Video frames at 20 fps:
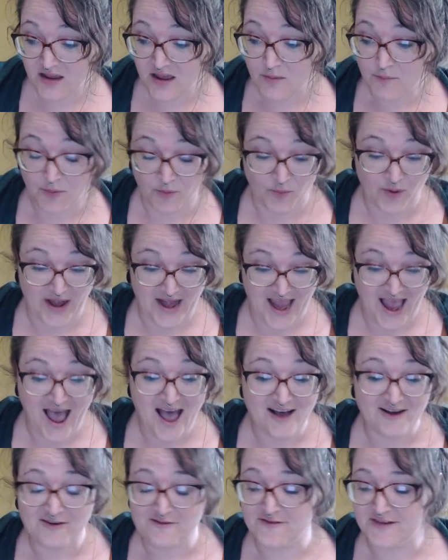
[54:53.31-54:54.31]
But what I
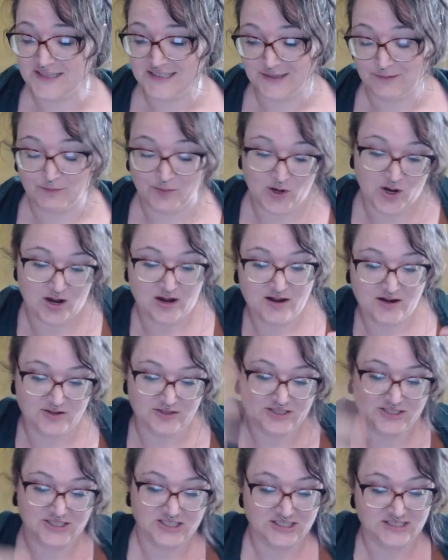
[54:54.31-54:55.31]
have is a bird
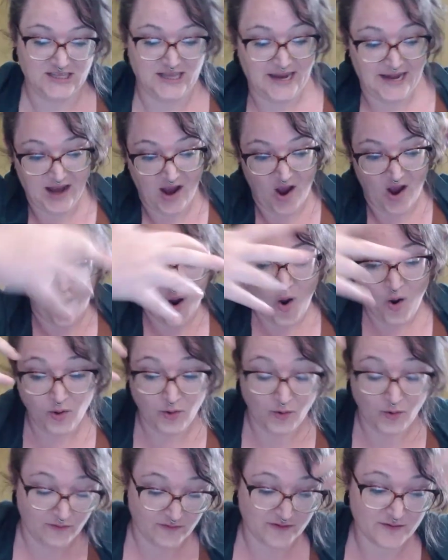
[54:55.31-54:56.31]
who's just like
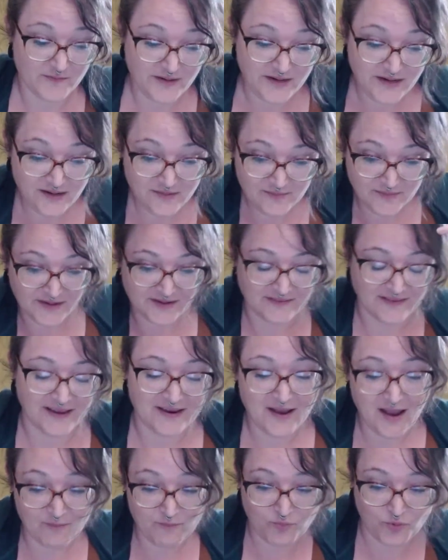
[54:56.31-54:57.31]
all over me, being like
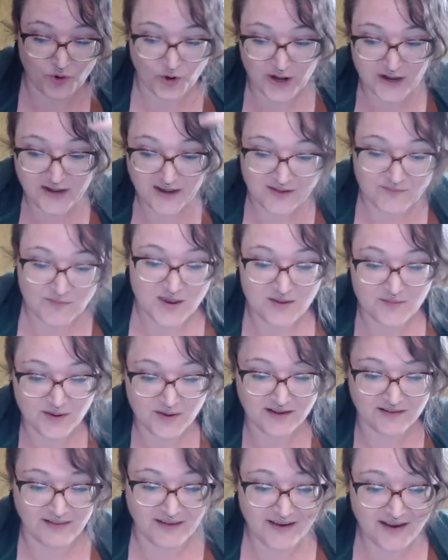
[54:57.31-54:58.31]
preening me, being
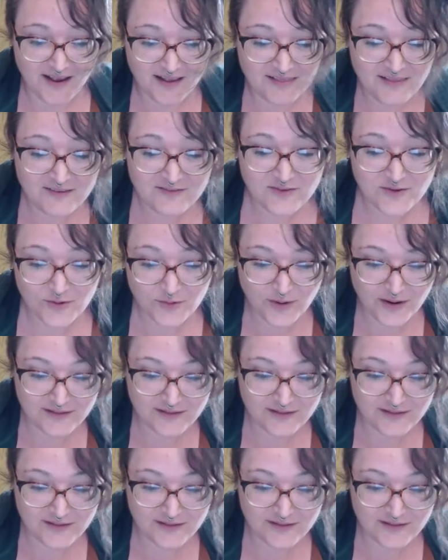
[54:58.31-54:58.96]
like, I love you